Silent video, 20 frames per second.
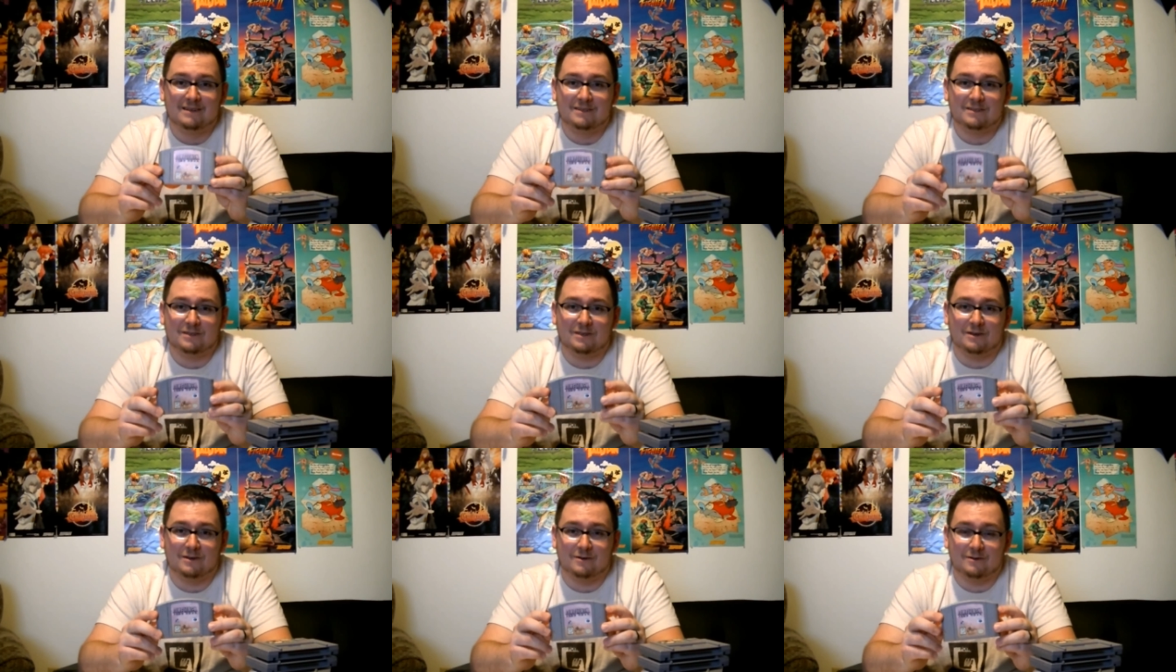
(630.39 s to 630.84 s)

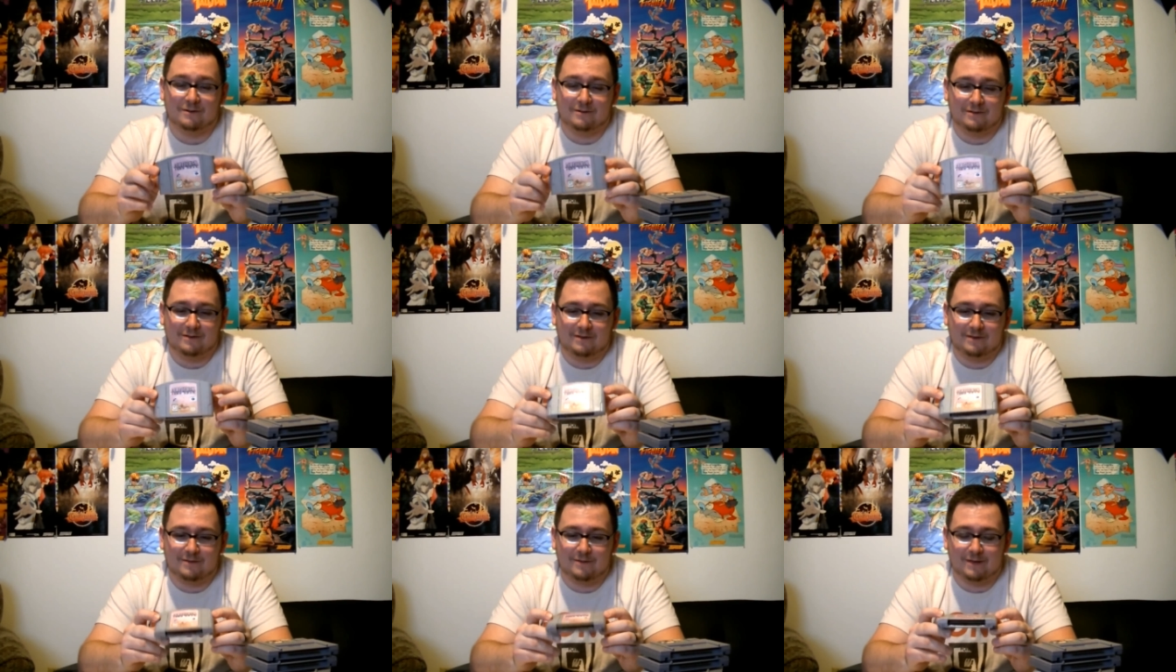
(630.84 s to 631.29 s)
So
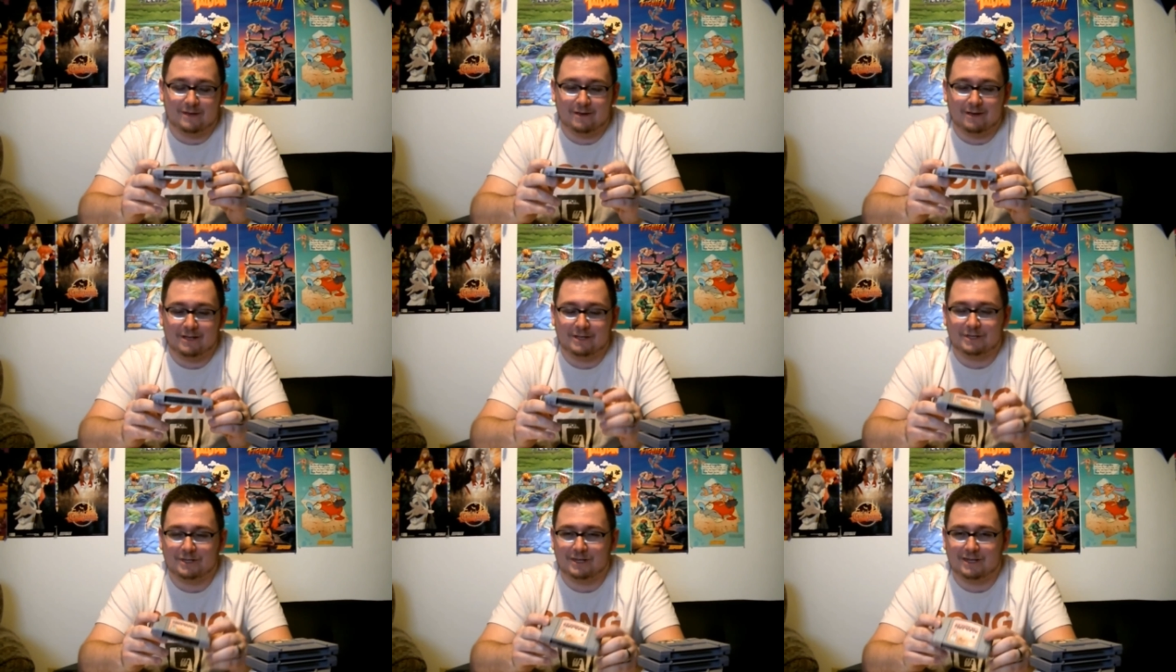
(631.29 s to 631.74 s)
you know,
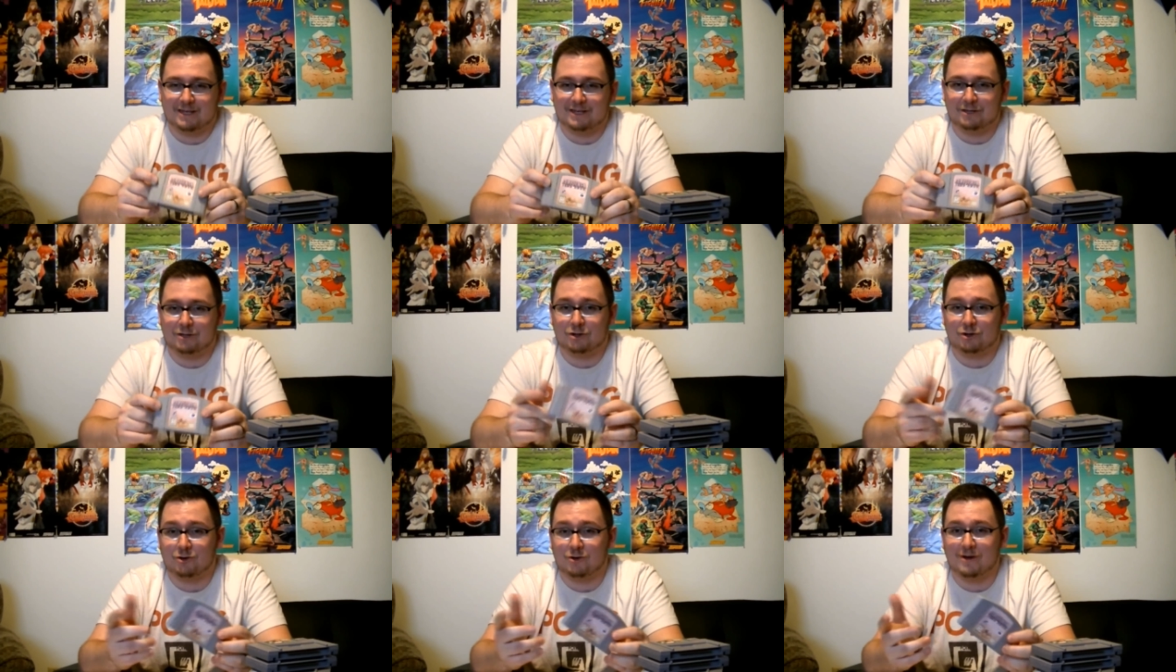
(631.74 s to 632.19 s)
his
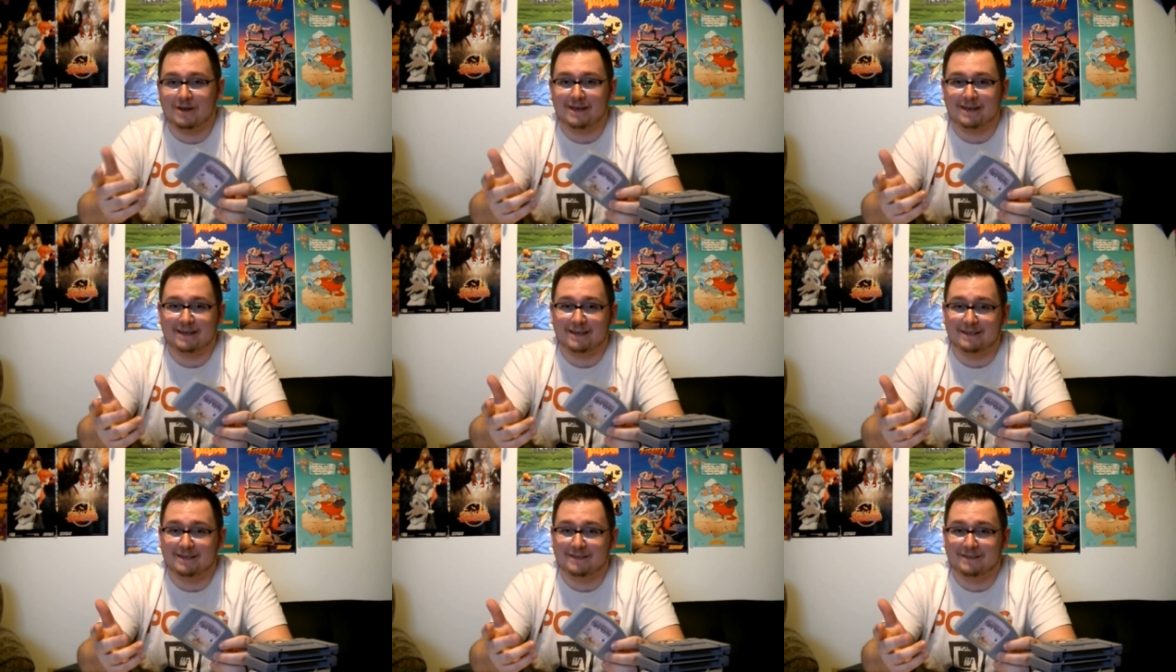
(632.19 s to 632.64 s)
his
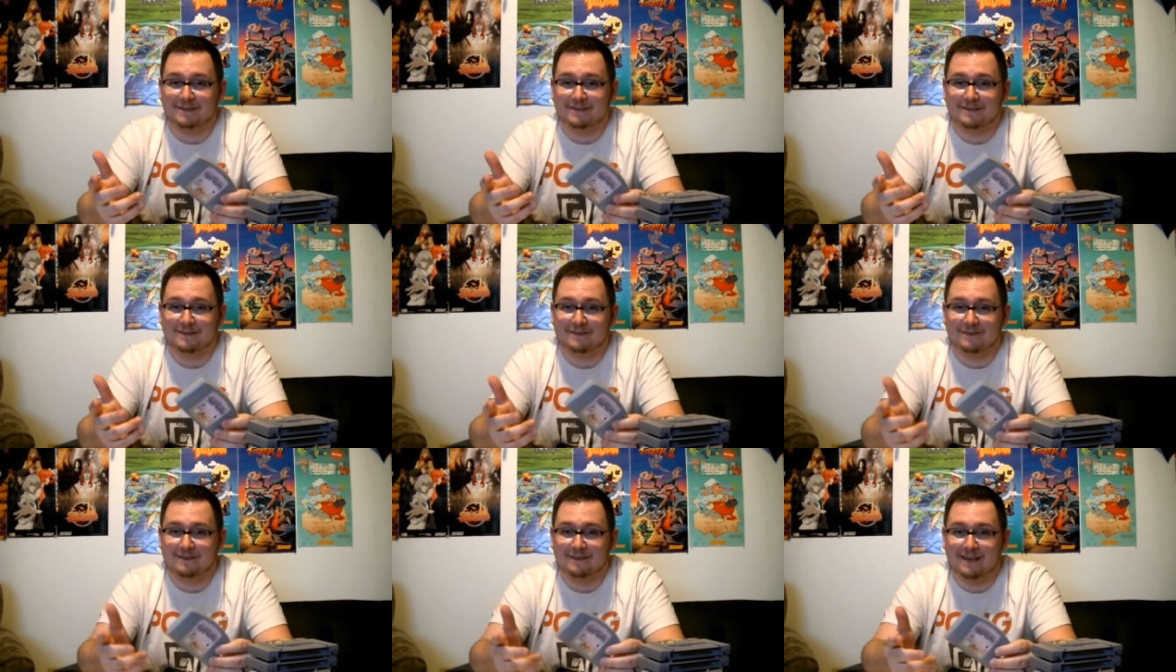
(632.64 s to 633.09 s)
trick
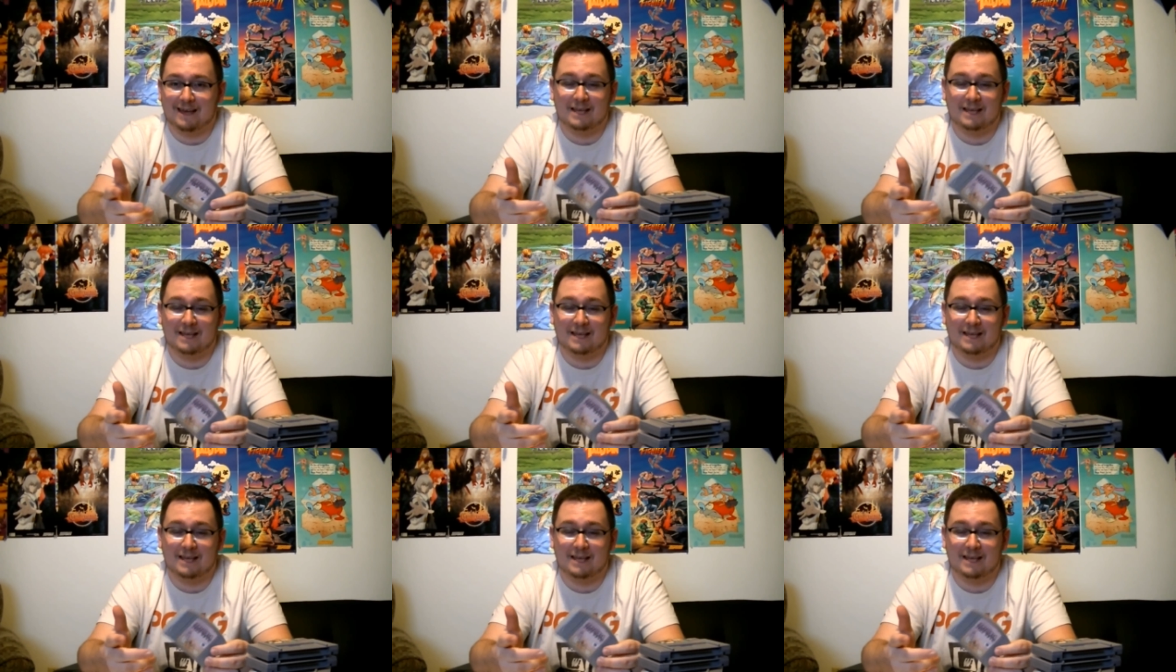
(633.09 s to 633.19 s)
is